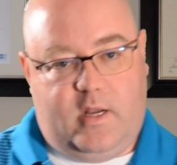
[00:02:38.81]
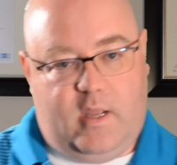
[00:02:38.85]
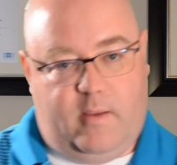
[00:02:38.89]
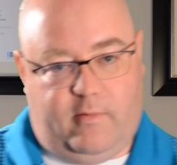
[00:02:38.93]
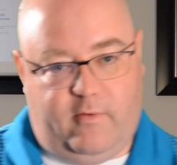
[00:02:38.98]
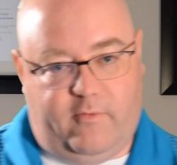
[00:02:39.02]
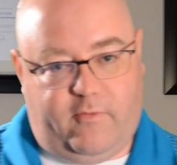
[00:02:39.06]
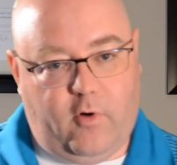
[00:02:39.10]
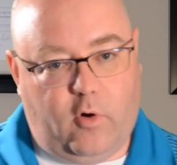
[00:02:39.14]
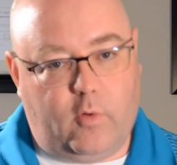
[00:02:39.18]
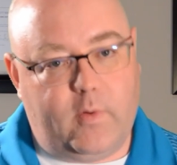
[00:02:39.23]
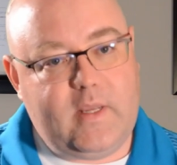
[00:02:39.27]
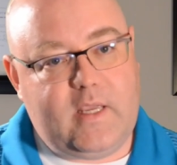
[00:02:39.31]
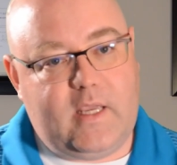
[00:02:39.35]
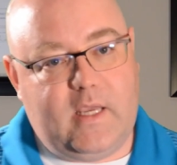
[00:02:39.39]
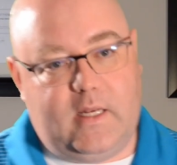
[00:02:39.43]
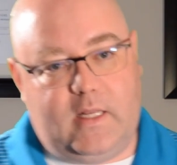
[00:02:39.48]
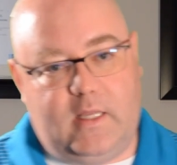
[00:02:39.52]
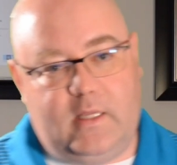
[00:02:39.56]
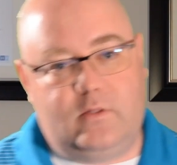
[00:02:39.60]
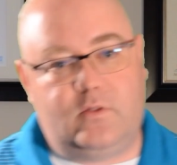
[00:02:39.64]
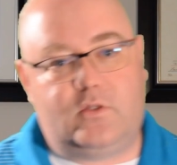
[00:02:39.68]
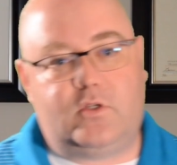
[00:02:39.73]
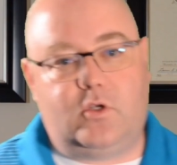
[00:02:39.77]
Now before we
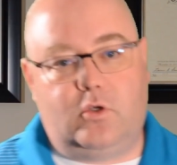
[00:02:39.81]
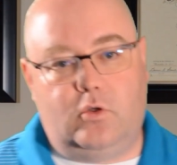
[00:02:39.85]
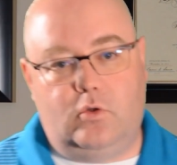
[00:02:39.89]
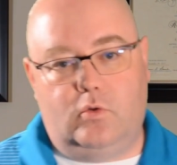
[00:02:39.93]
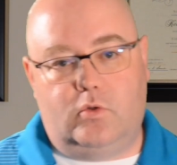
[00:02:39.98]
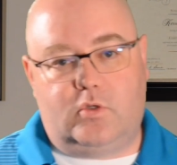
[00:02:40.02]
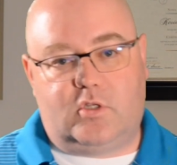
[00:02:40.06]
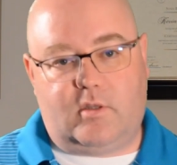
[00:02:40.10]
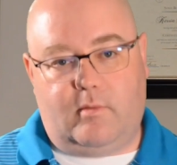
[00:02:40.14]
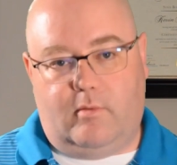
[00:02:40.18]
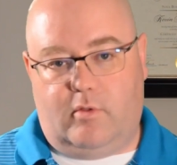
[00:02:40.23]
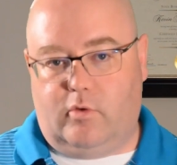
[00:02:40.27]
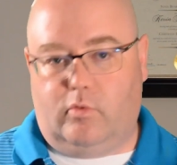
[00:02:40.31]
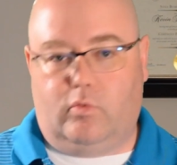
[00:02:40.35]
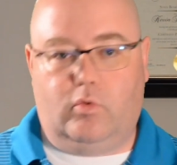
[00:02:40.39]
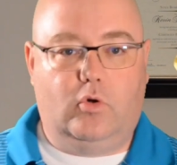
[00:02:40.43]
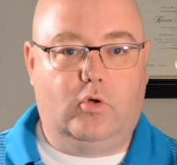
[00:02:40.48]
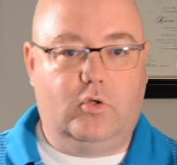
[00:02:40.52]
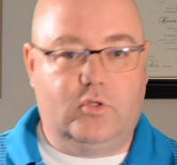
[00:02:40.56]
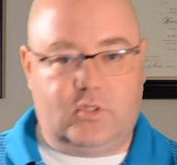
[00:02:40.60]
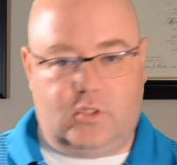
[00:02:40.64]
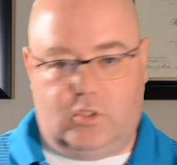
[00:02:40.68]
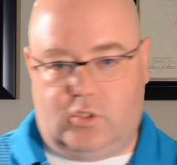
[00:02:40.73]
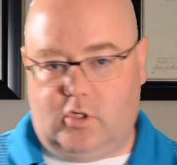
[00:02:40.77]
get into some of the
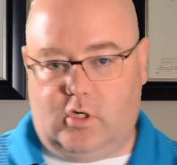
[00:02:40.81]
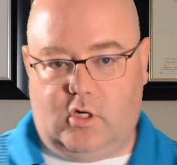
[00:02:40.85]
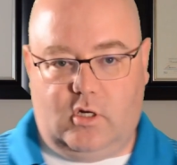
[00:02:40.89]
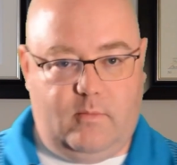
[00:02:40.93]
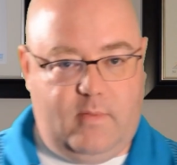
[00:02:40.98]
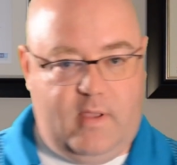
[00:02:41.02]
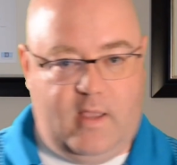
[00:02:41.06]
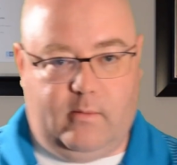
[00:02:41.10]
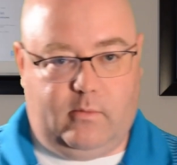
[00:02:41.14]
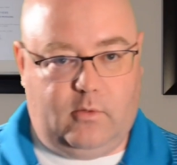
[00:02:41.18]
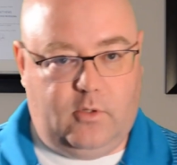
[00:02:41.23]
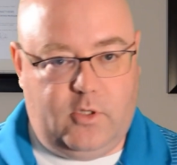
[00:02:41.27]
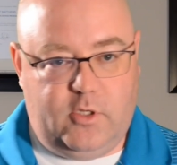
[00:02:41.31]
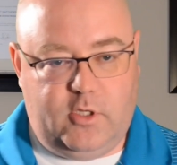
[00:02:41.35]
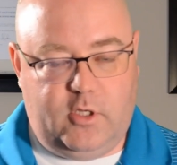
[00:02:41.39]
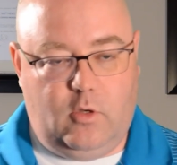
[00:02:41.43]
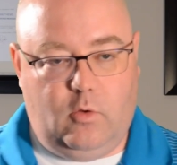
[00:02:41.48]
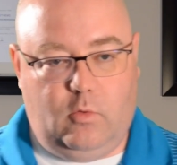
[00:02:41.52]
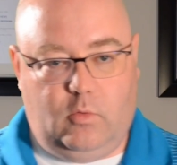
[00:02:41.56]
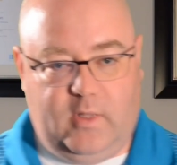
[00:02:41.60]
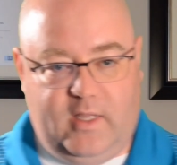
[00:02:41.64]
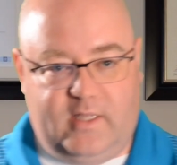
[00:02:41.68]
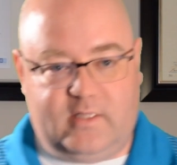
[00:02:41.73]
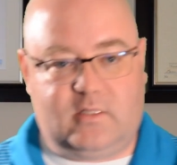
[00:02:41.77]
rules that you're going to be able to
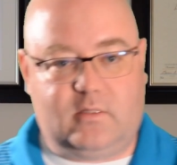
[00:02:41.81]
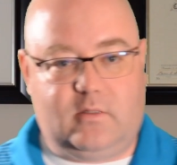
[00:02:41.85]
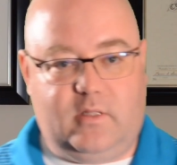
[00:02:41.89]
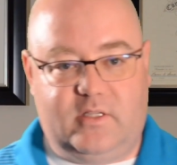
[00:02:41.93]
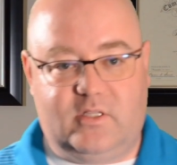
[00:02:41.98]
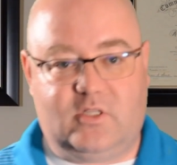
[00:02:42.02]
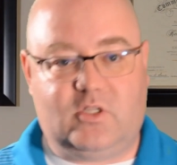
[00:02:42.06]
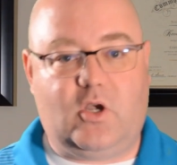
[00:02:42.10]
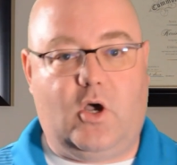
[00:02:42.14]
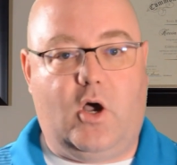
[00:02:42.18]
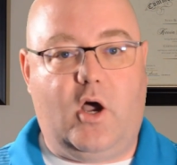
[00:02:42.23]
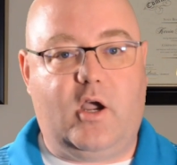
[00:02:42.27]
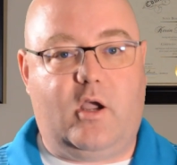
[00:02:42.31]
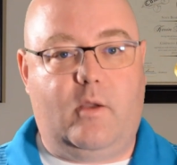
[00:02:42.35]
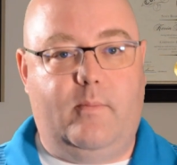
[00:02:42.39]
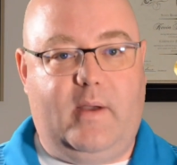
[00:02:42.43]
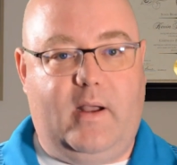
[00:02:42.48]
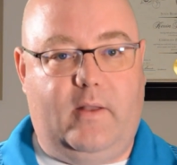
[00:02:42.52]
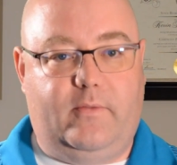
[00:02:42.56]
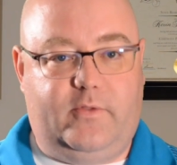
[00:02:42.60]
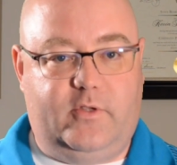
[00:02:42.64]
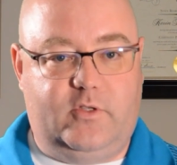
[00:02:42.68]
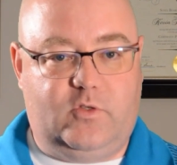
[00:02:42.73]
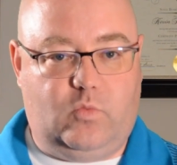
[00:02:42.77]
do, let's talk
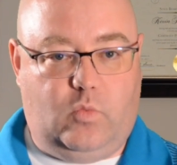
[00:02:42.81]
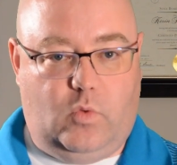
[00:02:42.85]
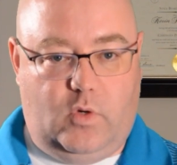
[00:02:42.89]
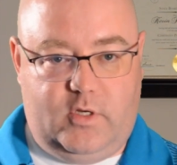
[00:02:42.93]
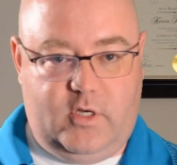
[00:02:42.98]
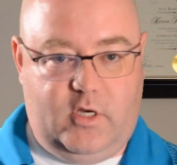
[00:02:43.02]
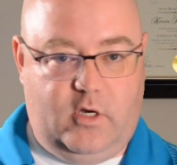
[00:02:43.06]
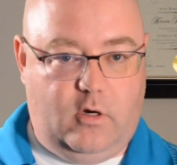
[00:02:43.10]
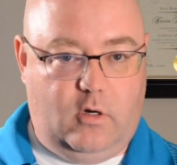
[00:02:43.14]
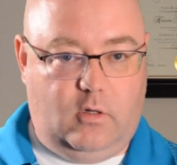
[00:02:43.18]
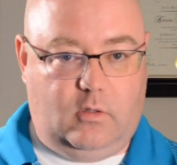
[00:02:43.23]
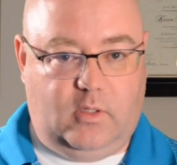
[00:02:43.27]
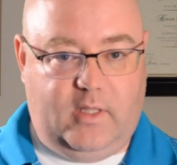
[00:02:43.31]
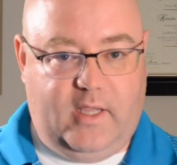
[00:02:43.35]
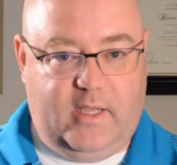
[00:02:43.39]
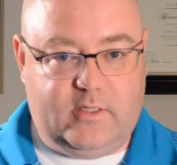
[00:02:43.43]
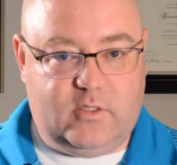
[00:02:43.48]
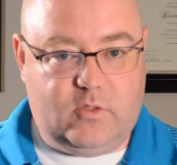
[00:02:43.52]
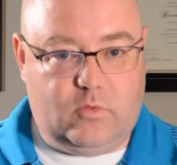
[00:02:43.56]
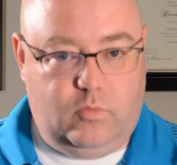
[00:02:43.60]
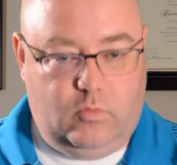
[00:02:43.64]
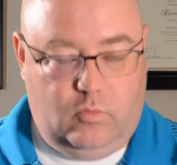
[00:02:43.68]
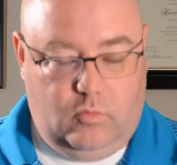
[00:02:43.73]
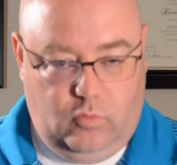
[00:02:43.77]
about this 1 year or
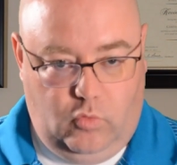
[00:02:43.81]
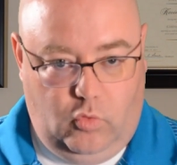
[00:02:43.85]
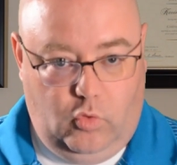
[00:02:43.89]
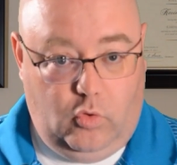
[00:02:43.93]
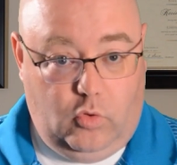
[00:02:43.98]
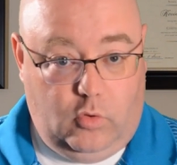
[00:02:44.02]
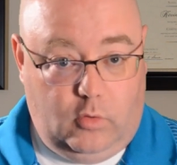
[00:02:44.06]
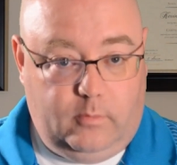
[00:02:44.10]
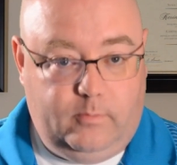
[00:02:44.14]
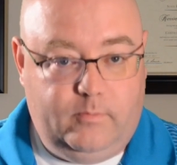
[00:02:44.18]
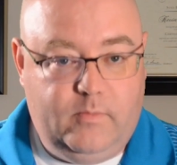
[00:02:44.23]
less rule.